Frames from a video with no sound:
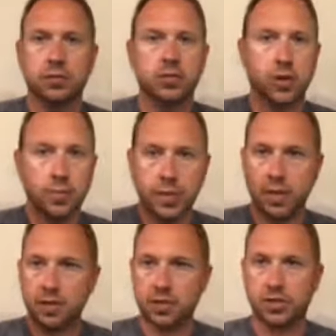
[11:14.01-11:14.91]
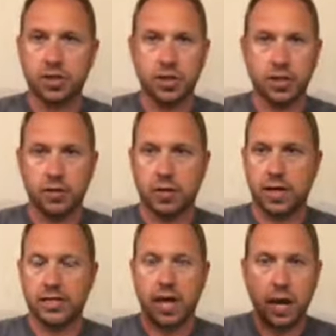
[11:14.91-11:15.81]
join me on this journey, you
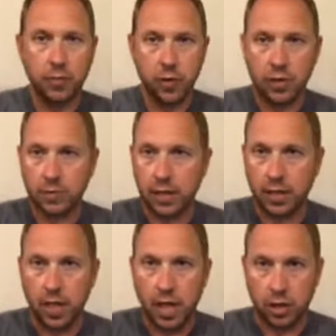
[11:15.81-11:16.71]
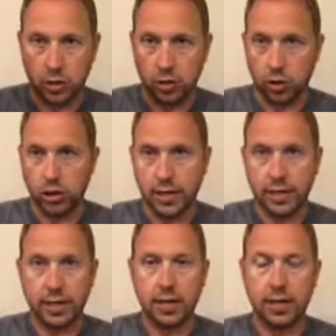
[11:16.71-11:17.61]
guys. I'm going to be
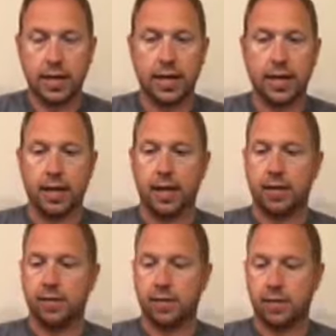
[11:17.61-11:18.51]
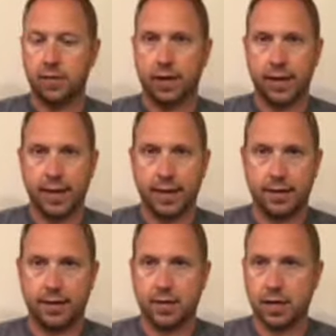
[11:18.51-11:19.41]
learning and,
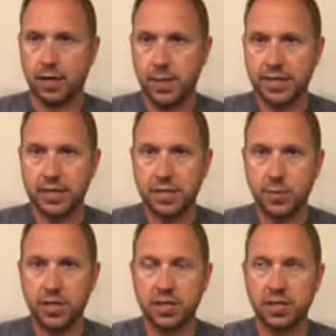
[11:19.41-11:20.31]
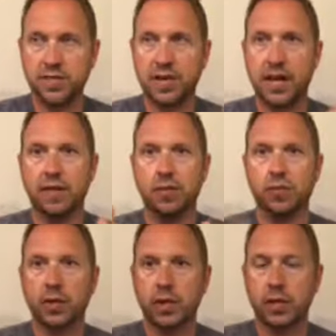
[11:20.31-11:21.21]
again, documenting some of this stuff. I have a
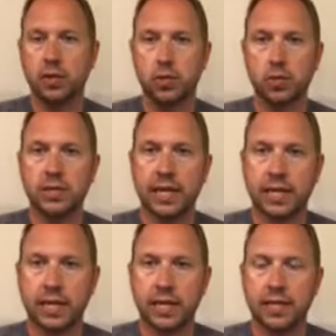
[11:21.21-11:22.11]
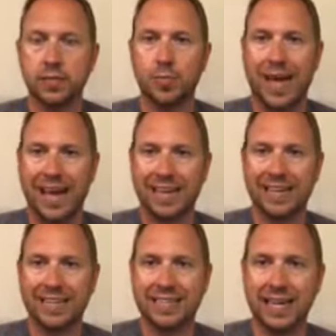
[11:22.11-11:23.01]
really cool technique, this
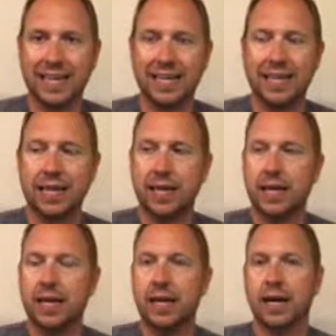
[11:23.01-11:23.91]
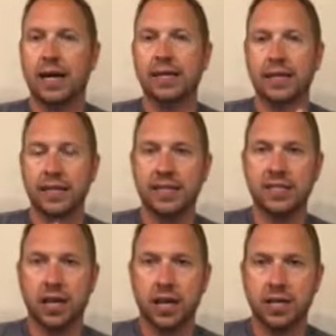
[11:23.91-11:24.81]
pack-it-in technique that Linn
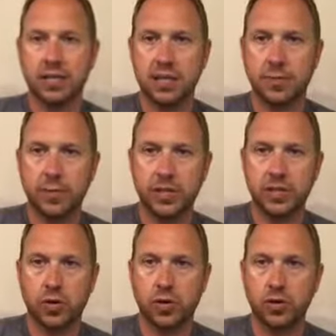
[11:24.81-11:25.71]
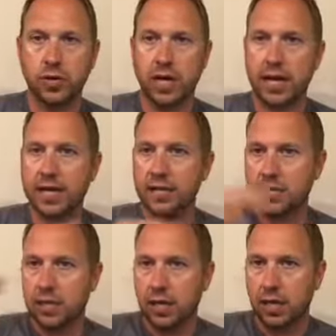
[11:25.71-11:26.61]
taught us, and I'm going to be showing you guys